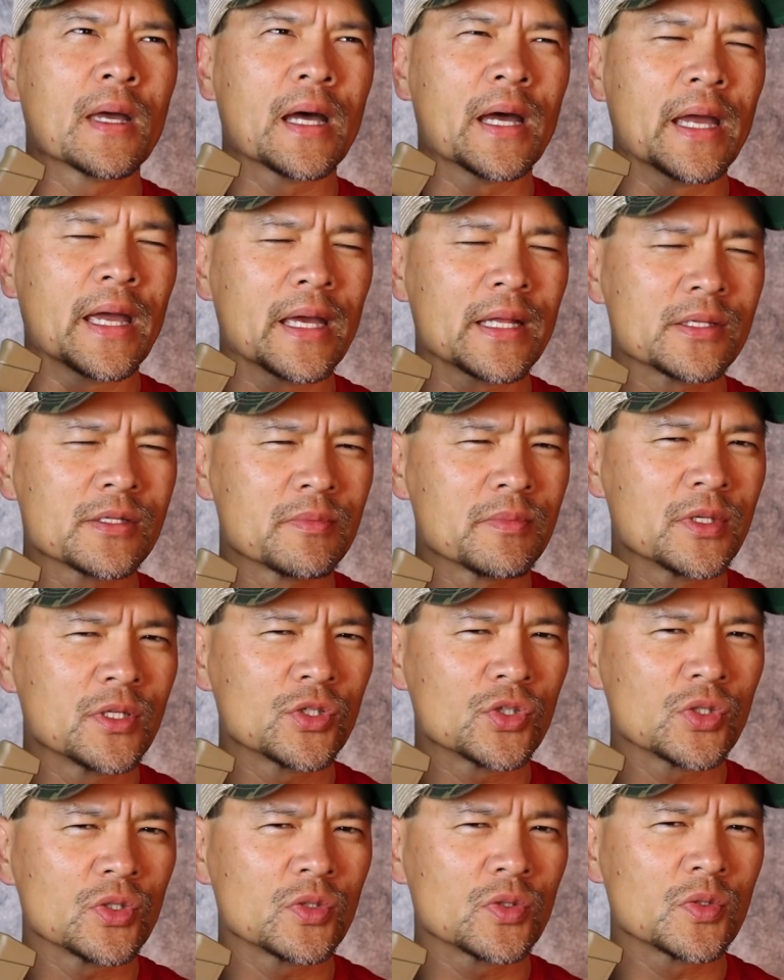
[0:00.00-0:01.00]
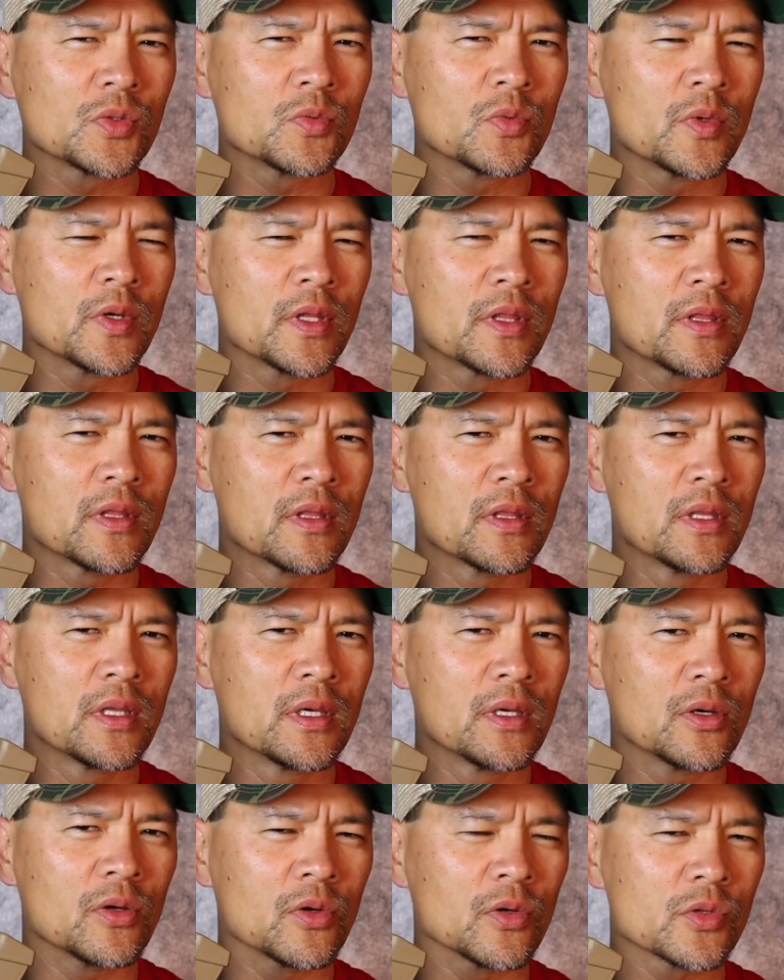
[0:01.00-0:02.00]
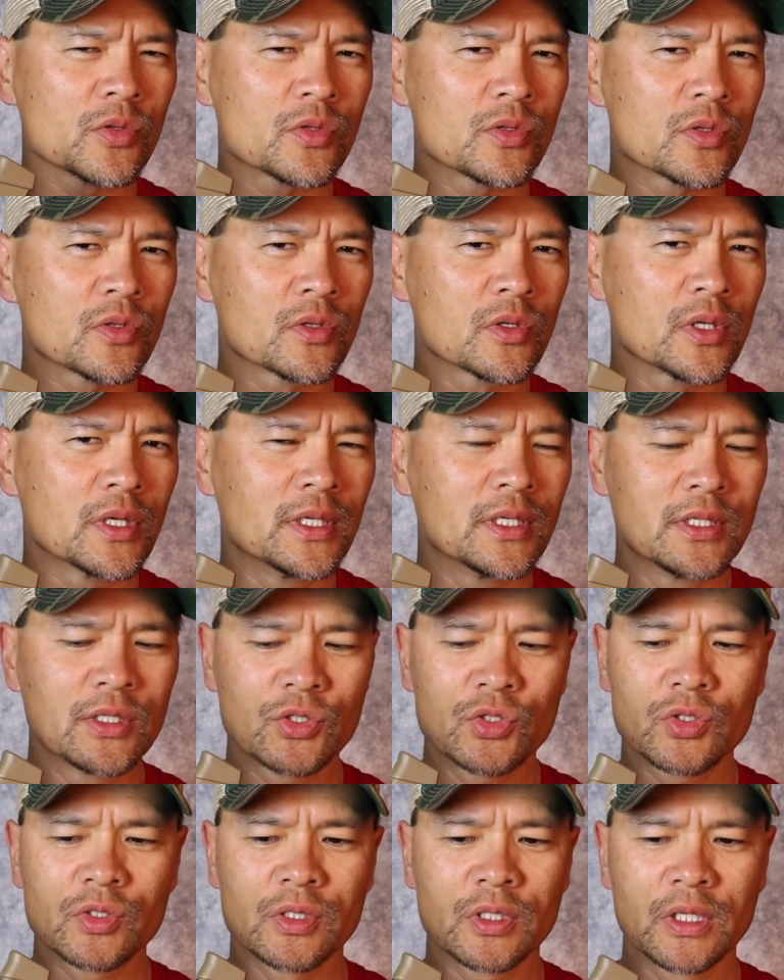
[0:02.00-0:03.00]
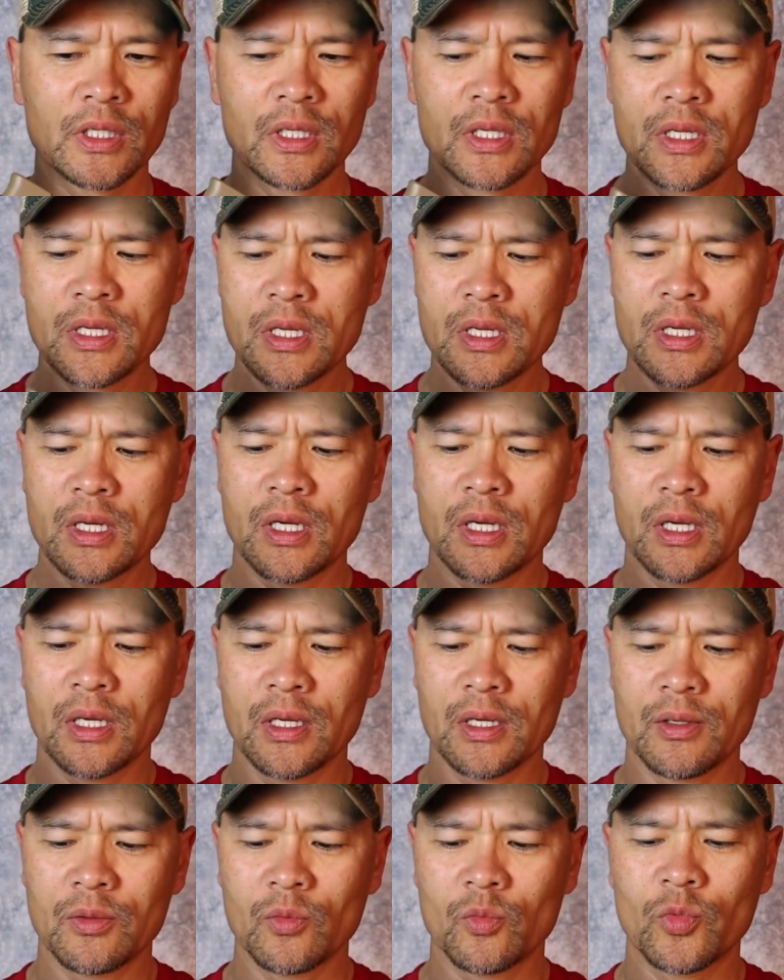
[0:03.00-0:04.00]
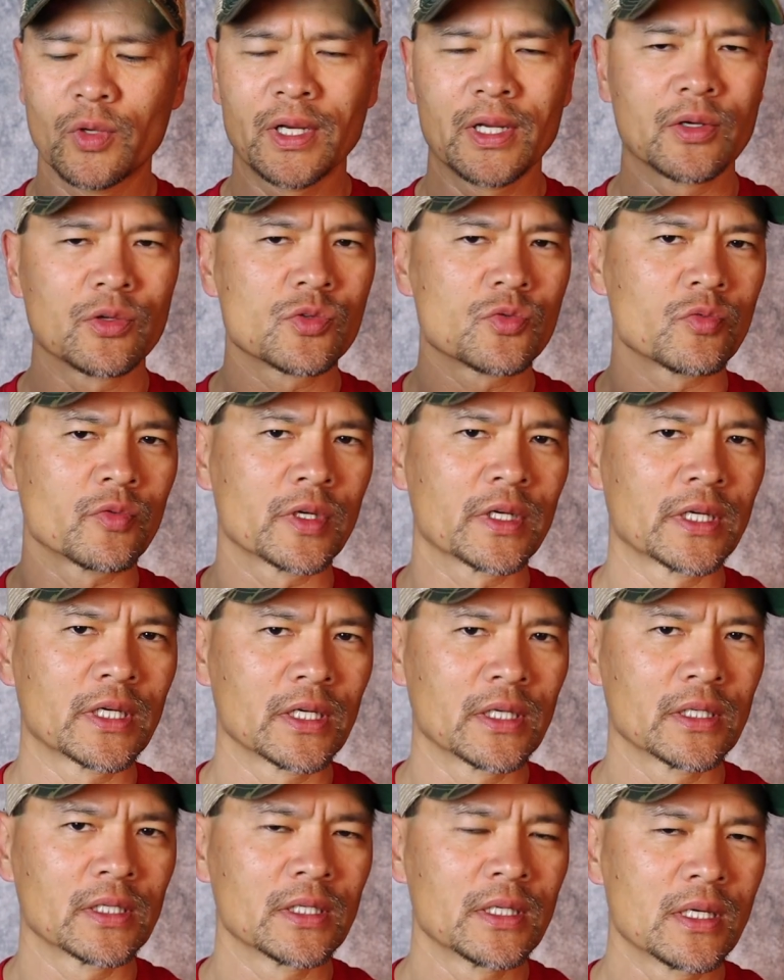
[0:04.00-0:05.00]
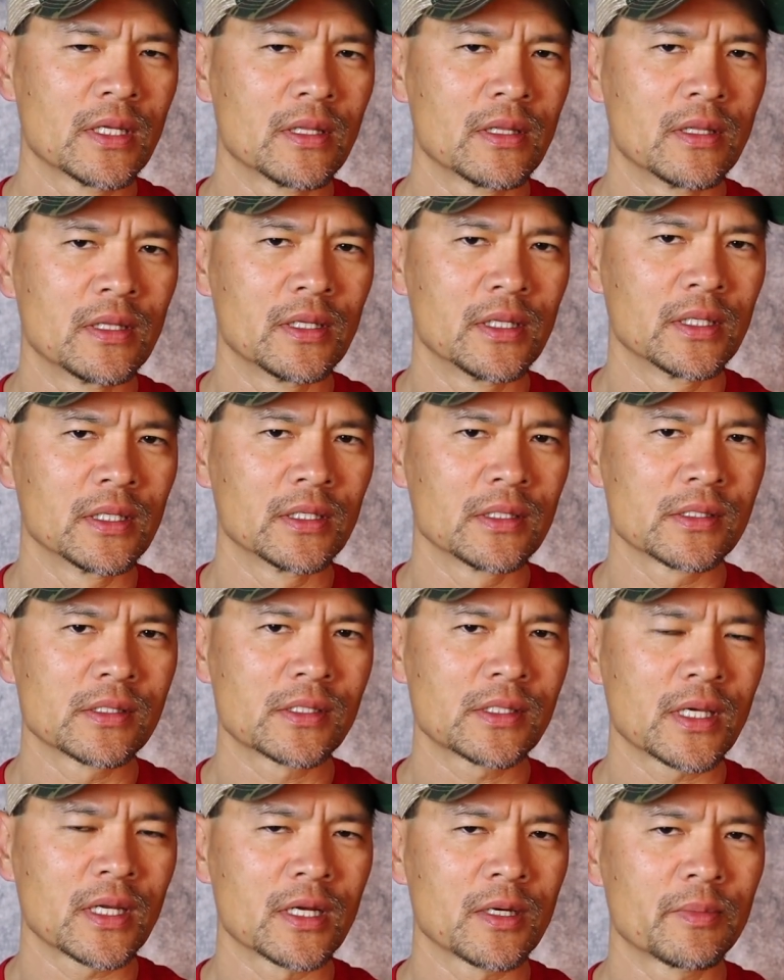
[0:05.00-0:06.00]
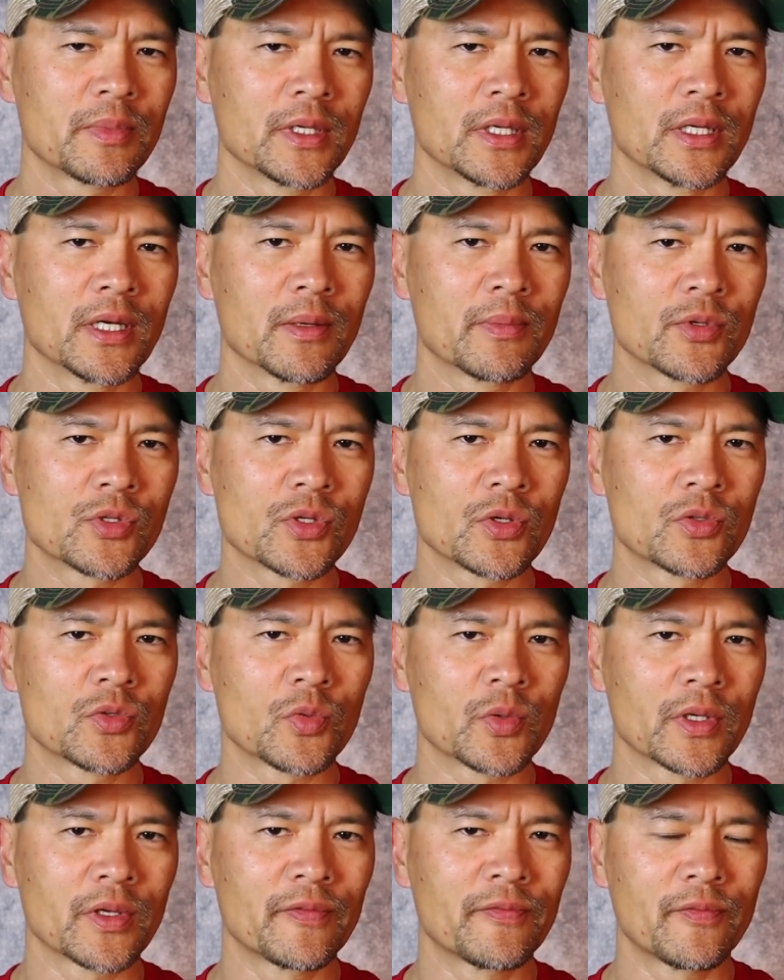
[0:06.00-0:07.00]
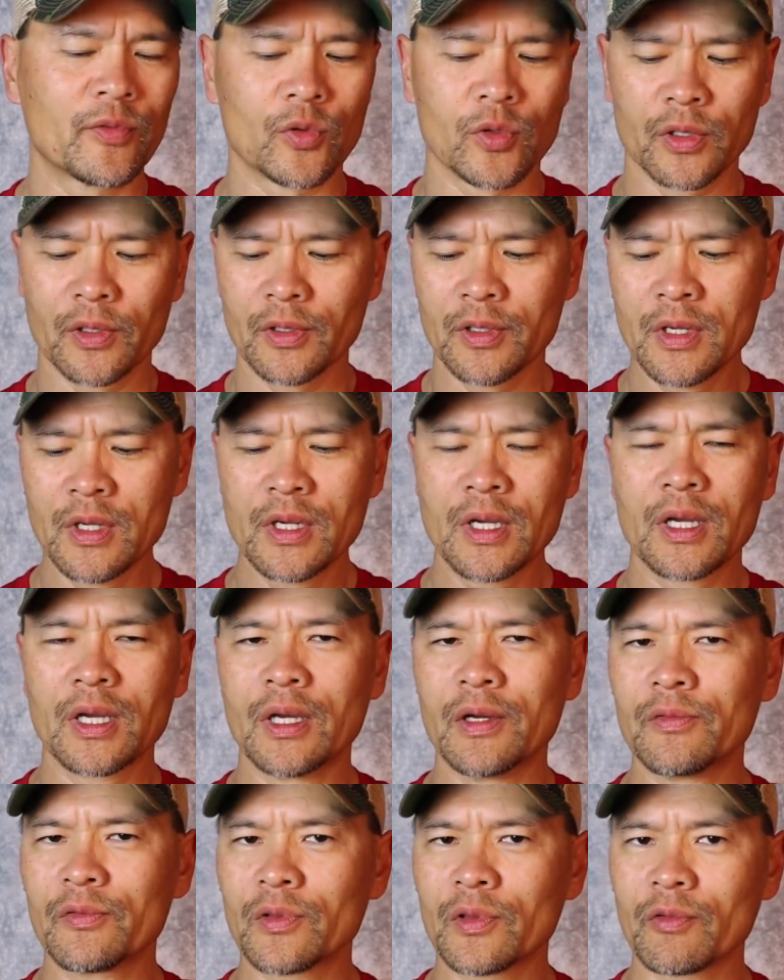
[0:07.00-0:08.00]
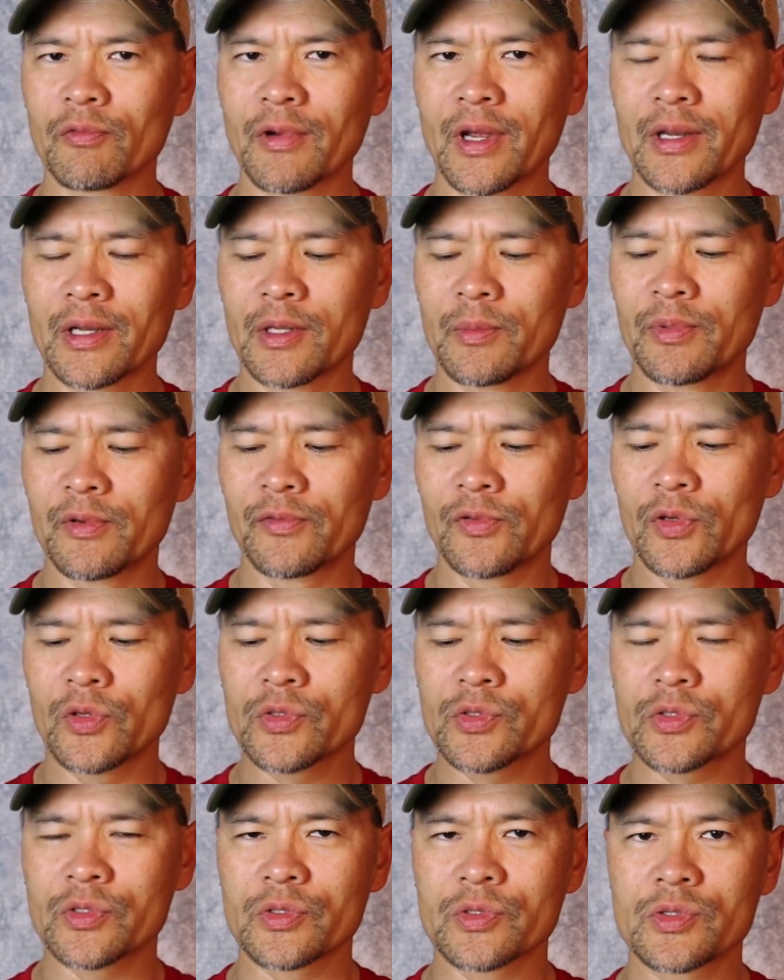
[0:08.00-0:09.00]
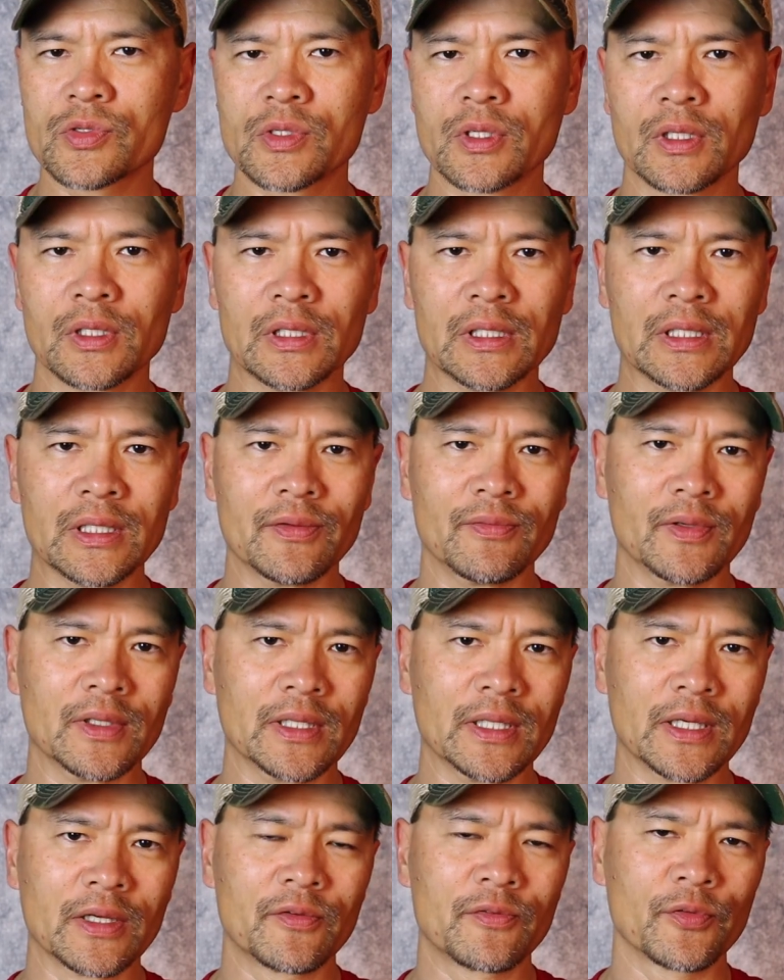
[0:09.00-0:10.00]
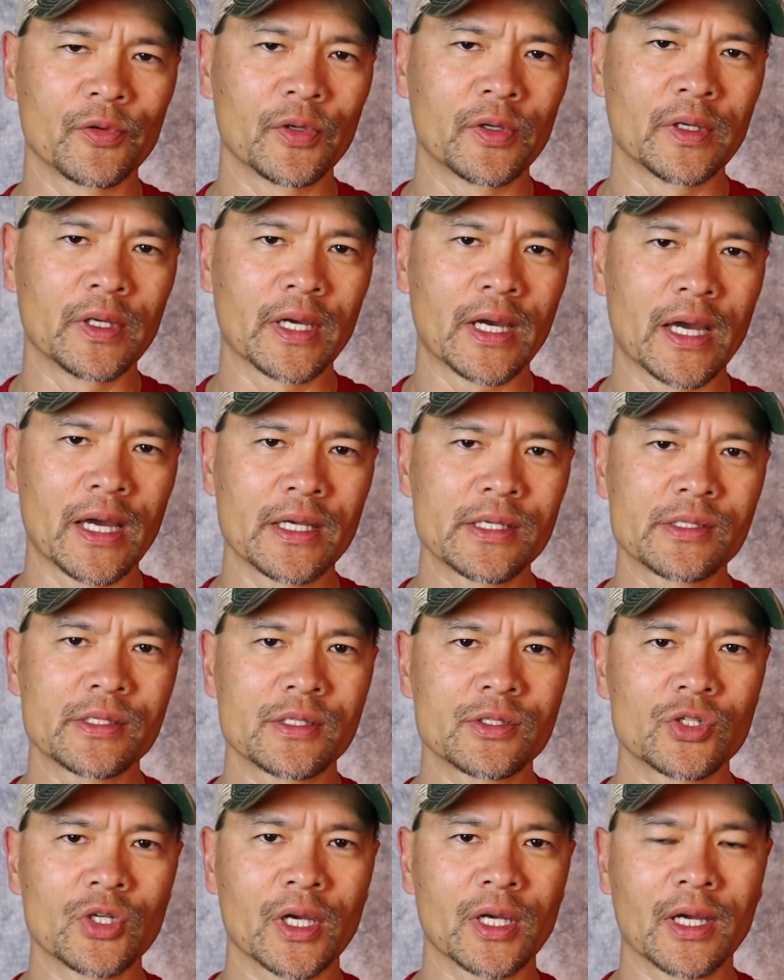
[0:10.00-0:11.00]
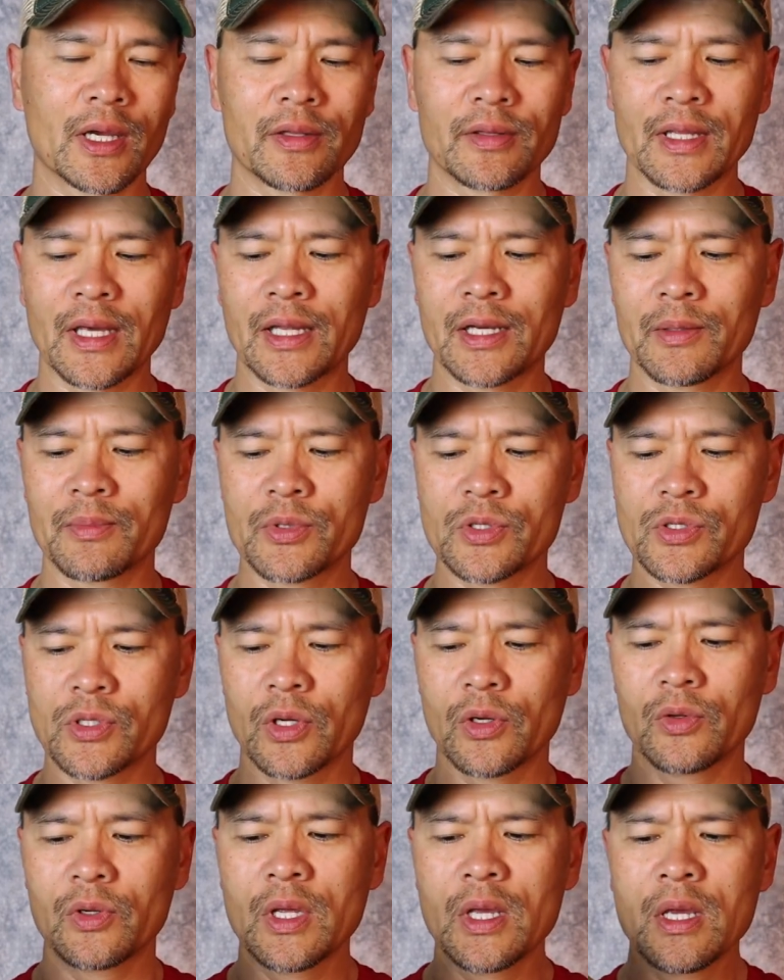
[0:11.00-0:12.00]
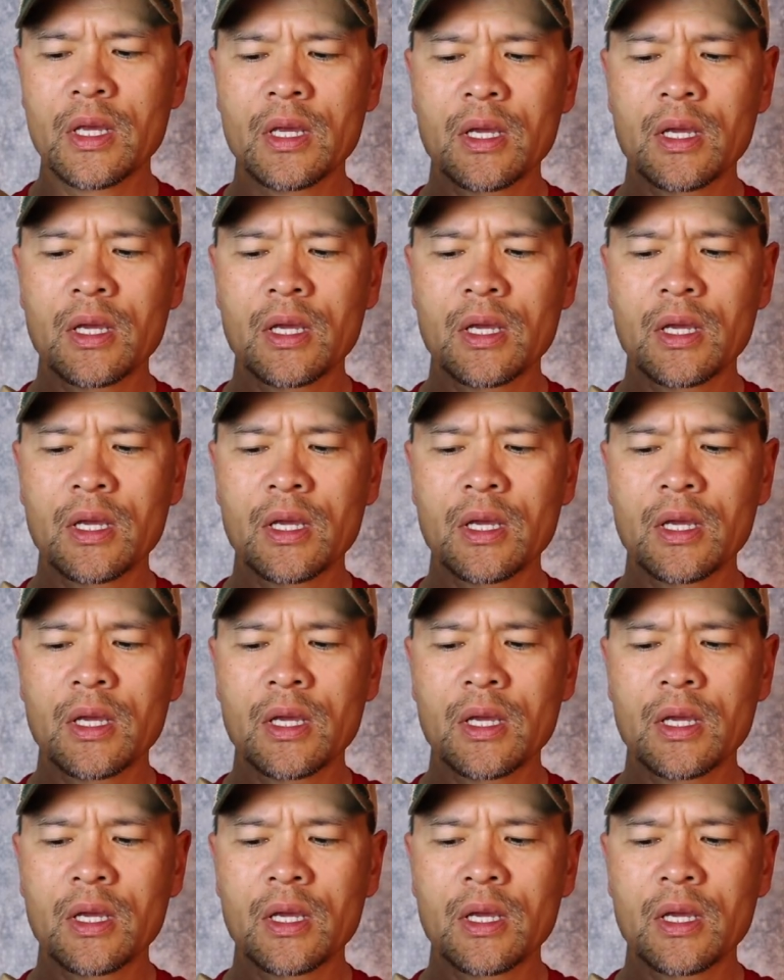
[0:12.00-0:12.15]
I had some issues with the holster initially when I was running the setup in episode 24 for the roundup of holsters. I'll leave a link for you guys to check out that episode.